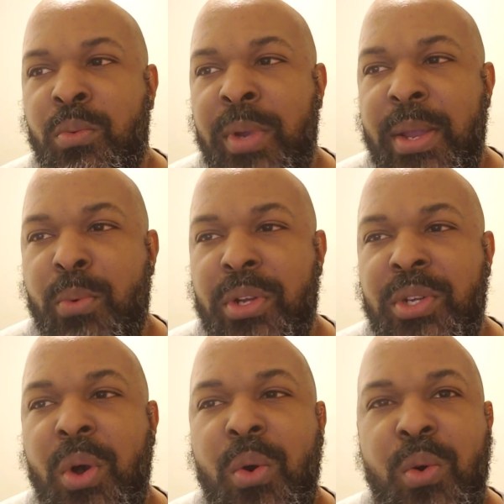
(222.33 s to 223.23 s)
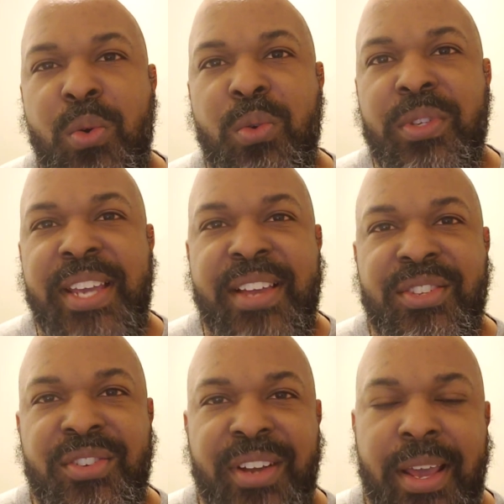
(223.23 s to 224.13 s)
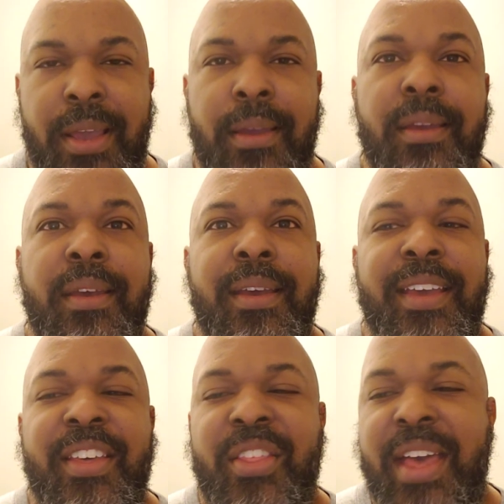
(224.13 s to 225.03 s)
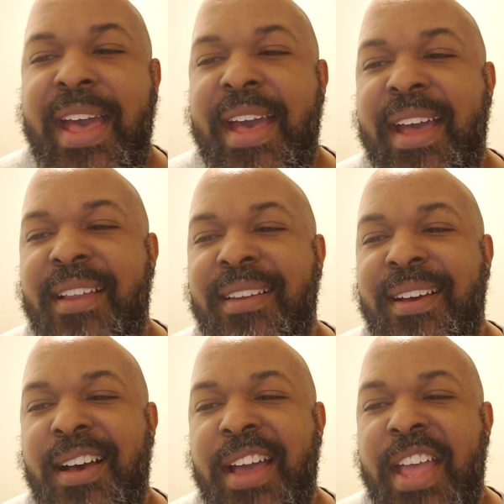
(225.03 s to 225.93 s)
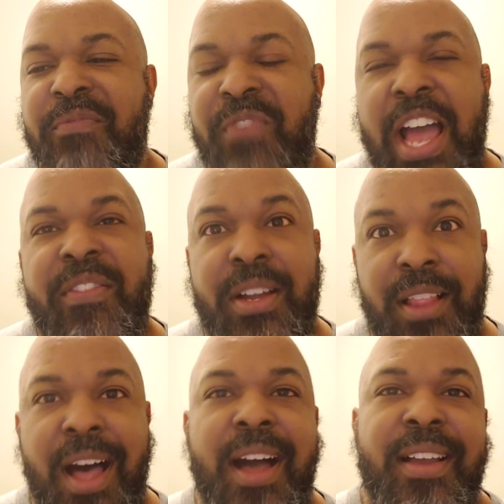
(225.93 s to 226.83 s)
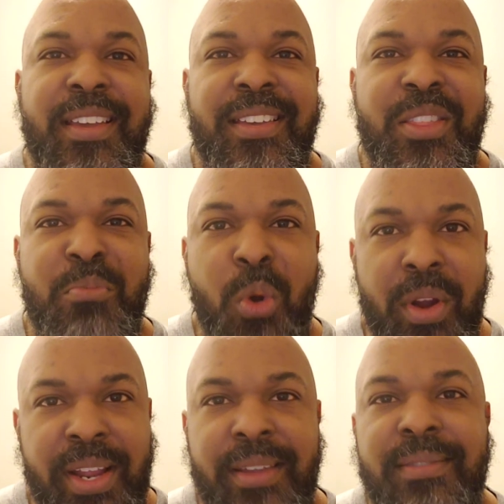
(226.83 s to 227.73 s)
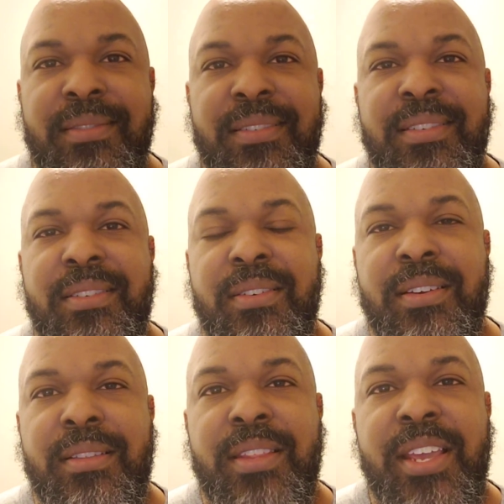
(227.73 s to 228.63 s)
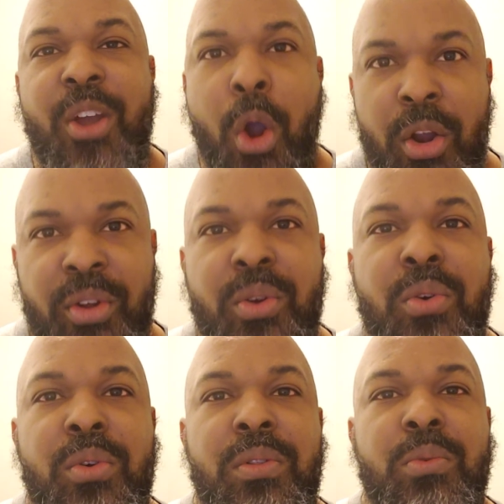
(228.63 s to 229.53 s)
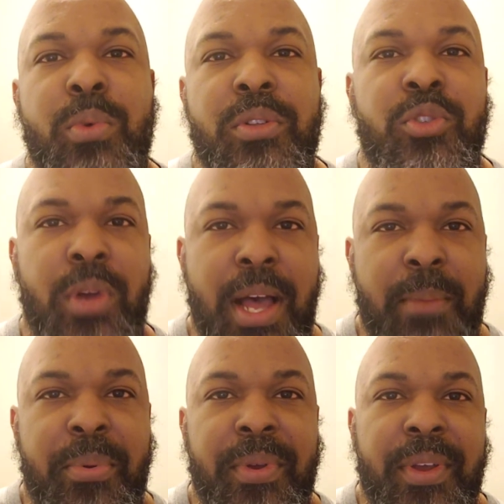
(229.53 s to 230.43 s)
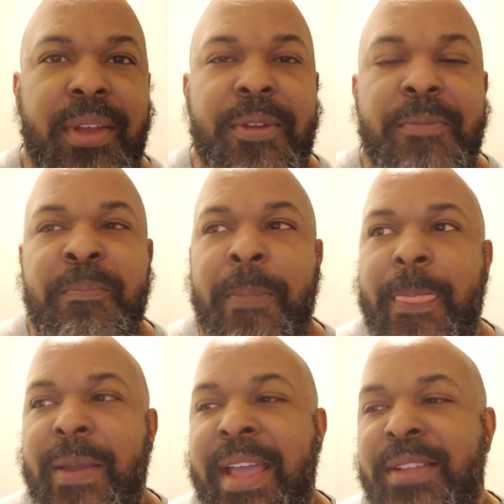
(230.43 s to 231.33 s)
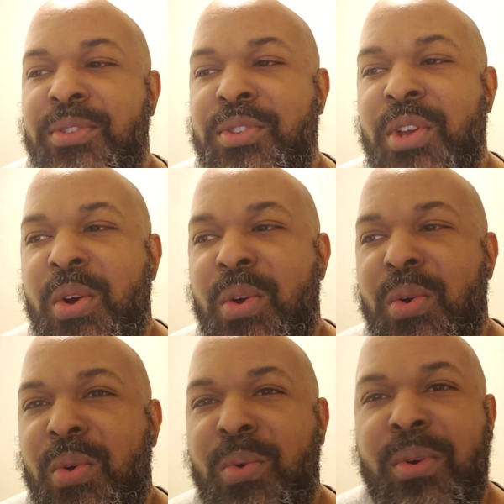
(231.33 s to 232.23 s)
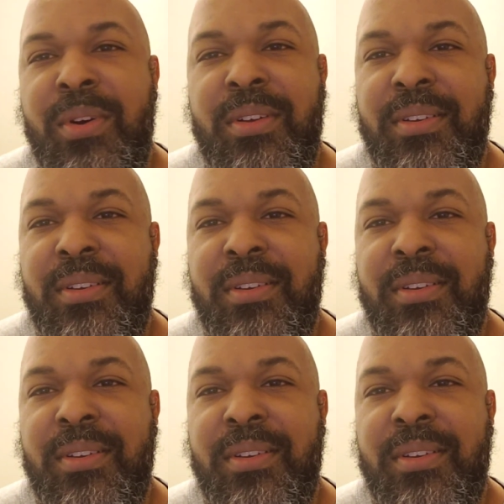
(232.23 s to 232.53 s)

we were told yesterday that at 5:00 in the morning, the article will drop. And so